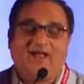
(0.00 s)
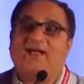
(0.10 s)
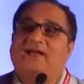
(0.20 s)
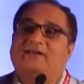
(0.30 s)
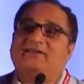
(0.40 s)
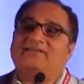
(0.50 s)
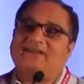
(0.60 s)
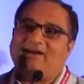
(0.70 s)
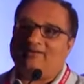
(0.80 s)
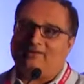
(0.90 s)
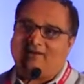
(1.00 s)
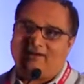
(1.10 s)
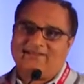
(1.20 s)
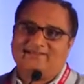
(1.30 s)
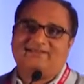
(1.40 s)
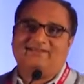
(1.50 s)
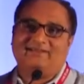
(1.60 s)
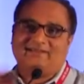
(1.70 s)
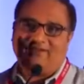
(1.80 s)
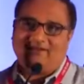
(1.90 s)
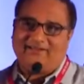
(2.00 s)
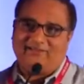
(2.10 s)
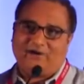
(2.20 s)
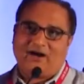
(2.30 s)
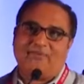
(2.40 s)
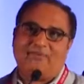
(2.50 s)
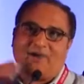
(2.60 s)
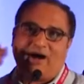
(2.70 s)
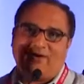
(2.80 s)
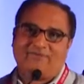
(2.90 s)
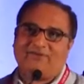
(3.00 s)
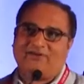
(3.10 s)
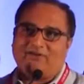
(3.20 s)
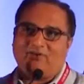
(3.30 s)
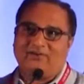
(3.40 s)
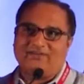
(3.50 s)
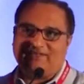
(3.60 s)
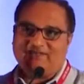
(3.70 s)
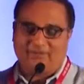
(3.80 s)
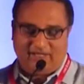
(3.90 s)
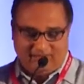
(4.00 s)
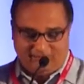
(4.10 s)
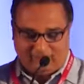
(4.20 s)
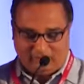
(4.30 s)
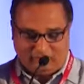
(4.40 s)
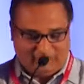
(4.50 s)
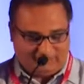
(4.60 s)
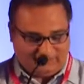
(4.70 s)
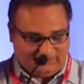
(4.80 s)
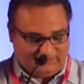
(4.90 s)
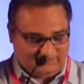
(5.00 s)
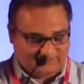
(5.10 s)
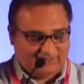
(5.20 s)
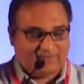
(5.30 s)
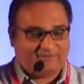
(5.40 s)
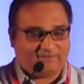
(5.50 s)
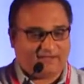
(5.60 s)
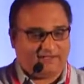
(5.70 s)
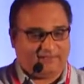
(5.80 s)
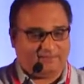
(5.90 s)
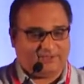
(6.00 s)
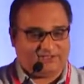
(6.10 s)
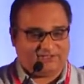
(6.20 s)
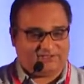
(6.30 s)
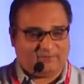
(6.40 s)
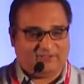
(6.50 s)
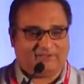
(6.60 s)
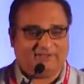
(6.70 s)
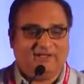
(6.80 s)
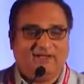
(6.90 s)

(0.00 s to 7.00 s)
and they are the last third line after all these behavioral modifications fail in patients with